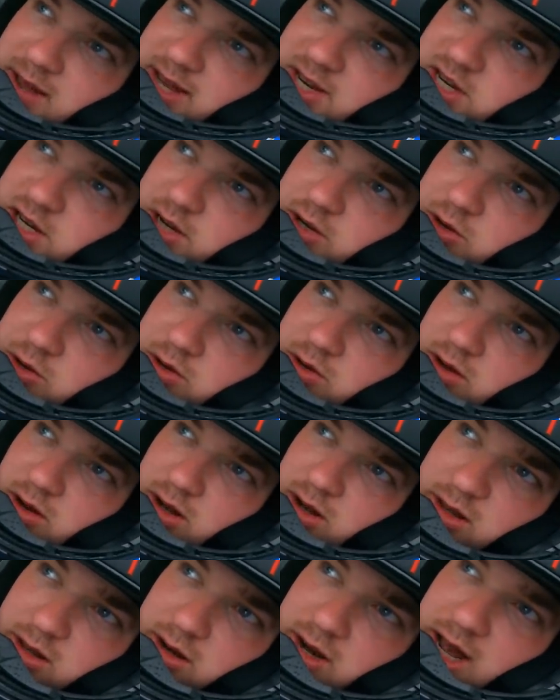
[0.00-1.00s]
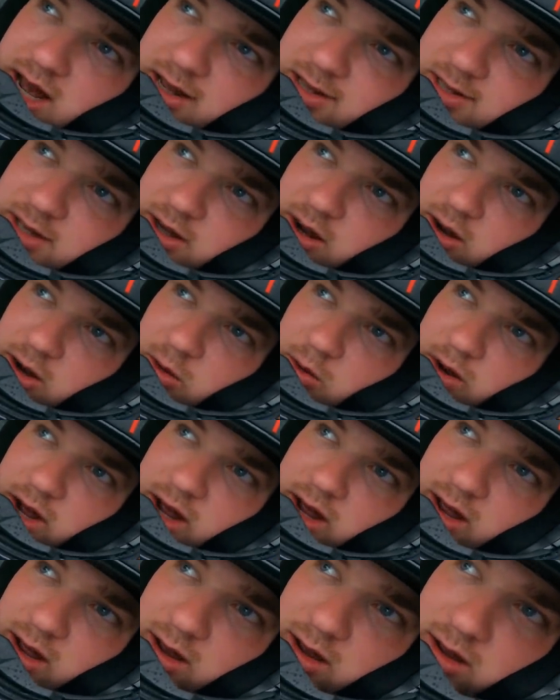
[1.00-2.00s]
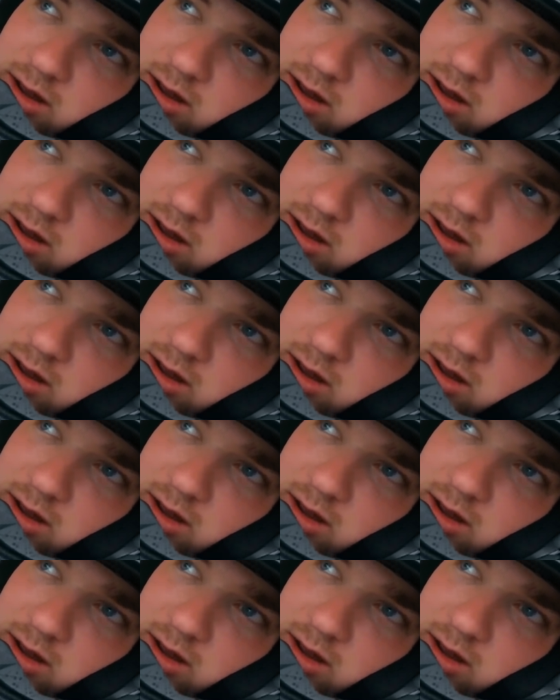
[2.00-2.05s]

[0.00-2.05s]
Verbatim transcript: beat you the NASCAR way,